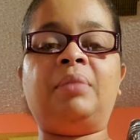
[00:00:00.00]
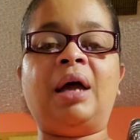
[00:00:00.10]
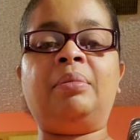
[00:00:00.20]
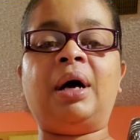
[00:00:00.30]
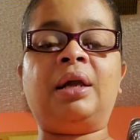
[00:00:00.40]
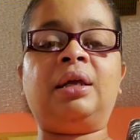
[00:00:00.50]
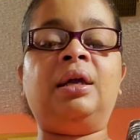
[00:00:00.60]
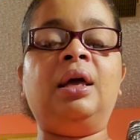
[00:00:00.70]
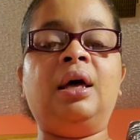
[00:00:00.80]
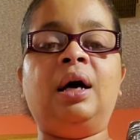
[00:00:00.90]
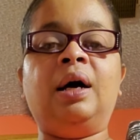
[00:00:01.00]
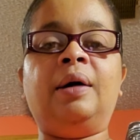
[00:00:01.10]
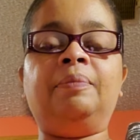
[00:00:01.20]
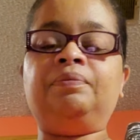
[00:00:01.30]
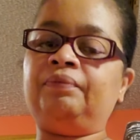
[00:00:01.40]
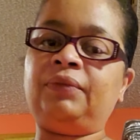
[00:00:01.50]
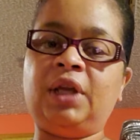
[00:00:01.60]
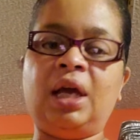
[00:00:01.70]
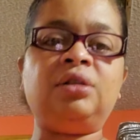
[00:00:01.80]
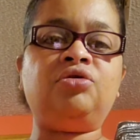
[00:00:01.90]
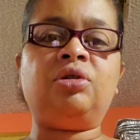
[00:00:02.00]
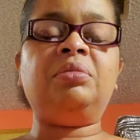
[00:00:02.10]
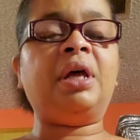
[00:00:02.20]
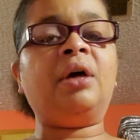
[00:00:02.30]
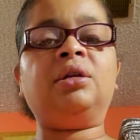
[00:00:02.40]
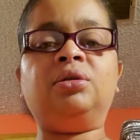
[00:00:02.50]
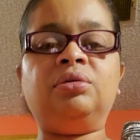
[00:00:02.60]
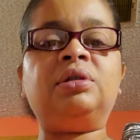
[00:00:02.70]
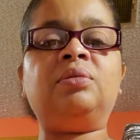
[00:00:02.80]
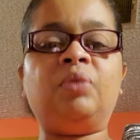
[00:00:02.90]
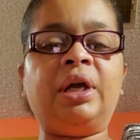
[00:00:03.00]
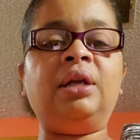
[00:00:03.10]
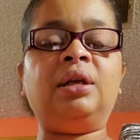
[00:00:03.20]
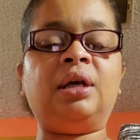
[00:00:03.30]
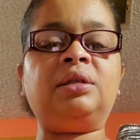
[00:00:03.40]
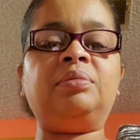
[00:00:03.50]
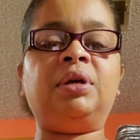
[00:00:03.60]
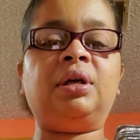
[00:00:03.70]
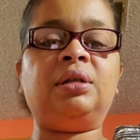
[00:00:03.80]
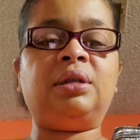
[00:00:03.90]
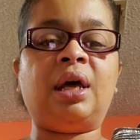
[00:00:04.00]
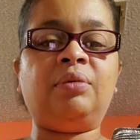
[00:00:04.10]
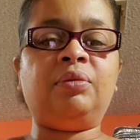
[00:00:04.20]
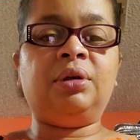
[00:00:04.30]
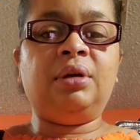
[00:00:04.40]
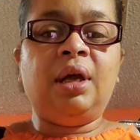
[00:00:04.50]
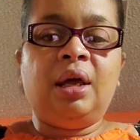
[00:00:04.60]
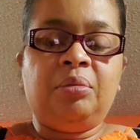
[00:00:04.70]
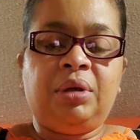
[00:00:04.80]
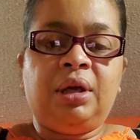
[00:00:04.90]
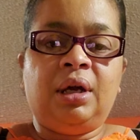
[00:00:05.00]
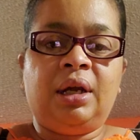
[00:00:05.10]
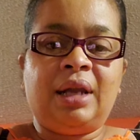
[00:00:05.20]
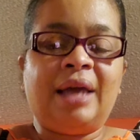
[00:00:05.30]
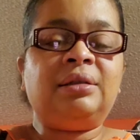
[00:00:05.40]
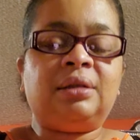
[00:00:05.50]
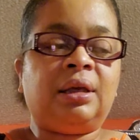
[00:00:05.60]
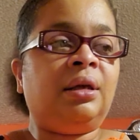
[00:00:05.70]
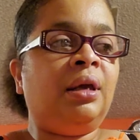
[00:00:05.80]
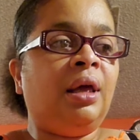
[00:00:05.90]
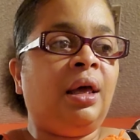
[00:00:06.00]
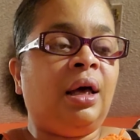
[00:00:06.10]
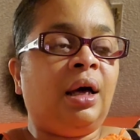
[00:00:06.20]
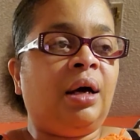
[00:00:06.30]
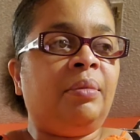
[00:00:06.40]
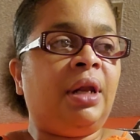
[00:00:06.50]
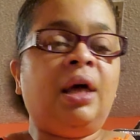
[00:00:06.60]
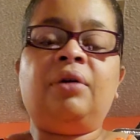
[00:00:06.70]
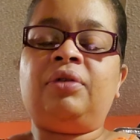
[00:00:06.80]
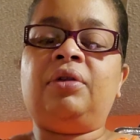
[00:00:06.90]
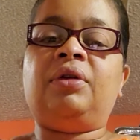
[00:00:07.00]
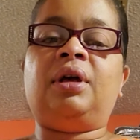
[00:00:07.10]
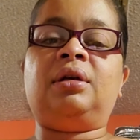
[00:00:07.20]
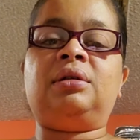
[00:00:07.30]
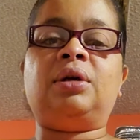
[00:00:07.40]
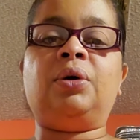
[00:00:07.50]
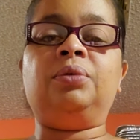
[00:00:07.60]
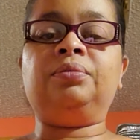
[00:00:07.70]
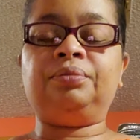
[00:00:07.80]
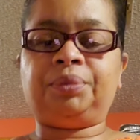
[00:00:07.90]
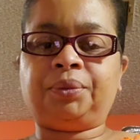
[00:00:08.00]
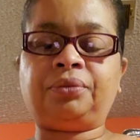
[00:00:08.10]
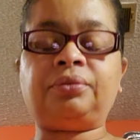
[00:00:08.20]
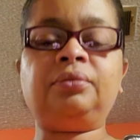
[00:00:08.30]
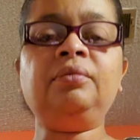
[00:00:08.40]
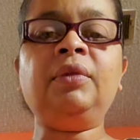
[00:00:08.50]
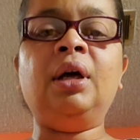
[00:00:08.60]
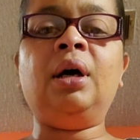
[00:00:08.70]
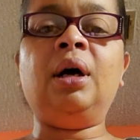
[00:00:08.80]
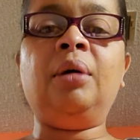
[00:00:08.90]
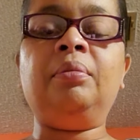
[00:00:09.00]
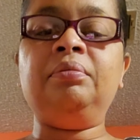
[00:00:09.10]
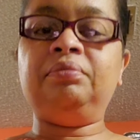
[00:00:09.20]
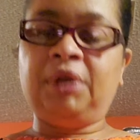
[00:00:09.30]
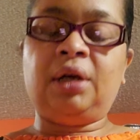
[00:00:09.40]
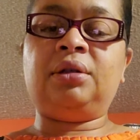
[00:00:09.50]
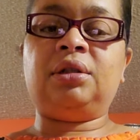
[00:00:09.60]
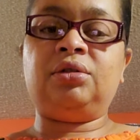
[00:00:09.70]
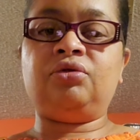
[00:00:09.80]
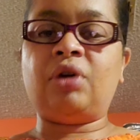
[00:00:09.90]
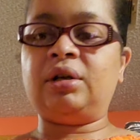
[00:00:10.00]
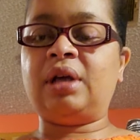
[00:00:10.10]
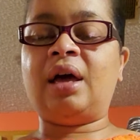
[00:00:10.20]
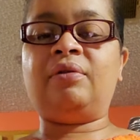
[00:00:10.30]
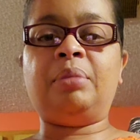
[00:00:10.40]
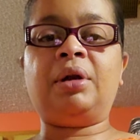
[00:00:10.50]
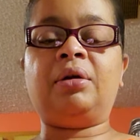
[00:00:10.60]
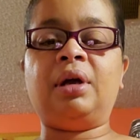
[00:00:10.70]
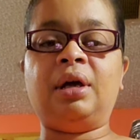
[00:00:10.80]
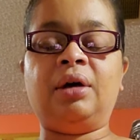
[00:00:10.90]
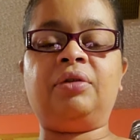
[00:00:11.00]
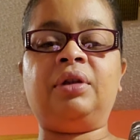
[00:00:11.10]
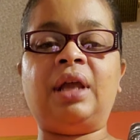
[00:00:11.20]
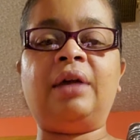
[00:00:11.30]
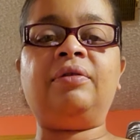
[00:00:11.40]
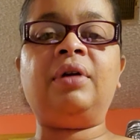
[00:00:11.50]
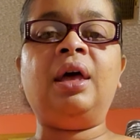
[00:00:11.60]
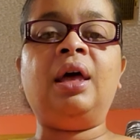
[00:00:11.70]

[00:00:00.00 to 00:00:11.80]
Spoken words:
my body. Yes, trim down and lose some weight. Yes, because that would be a nice thing and a healthy thing. So, yeah, just trying to have a healthy life.